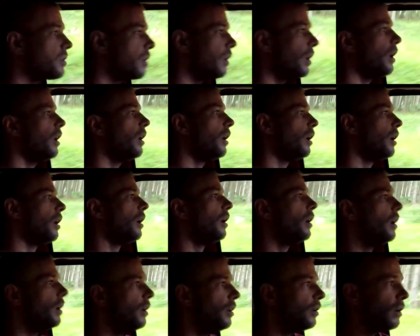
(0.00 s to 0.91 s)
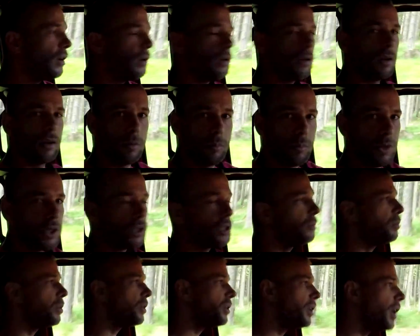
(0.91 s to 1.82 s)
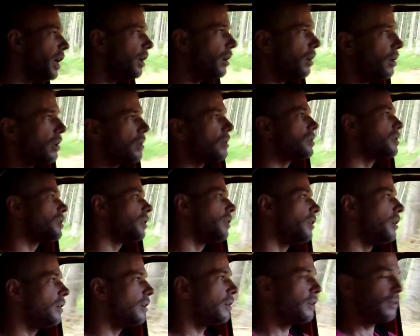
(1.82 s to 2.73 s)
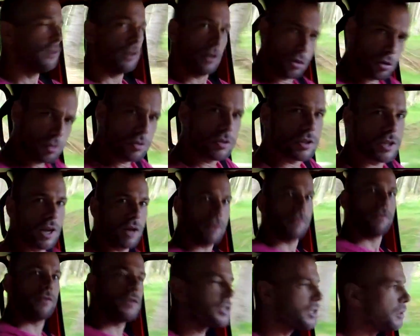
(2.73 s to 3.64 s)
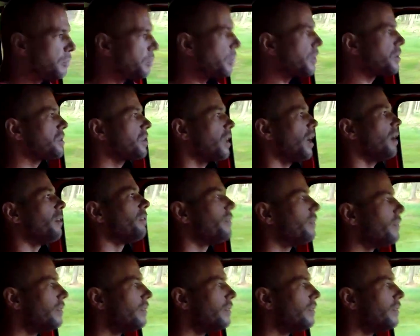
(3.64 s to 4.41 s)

huh? You know, meat and potatoes, the good stuff, the simple stuff.